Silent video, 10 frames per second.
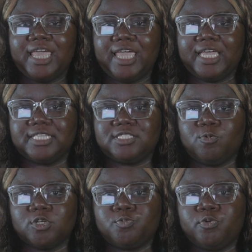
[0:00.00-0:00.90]
it
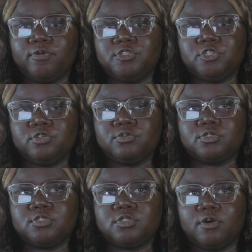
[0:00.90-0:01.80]
was
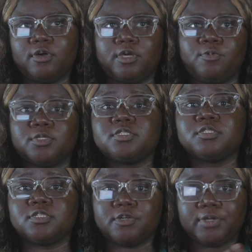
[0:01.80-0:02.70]
produced or it
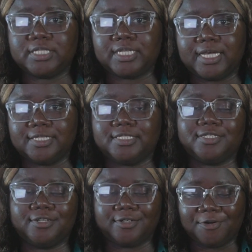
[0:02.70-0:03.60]
was created
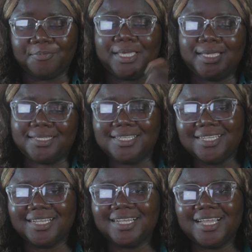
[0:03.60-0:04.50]
or made
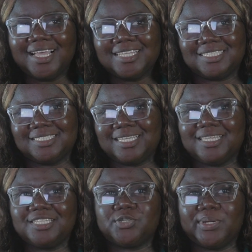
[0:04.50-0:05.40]
since I
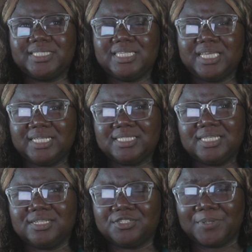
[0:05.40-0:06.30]
think
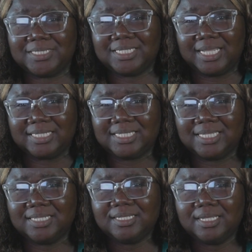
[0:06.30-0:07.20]
2018 or
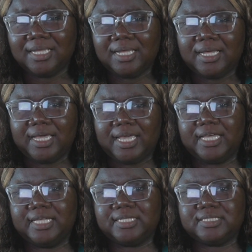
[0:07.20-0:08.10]
2019.
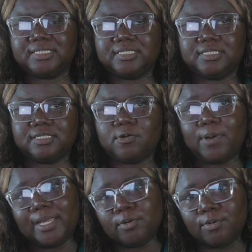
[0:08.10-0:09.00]
It's
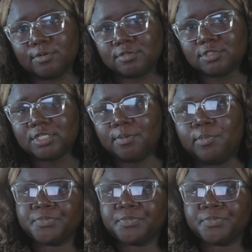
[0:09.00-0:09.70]
quite old.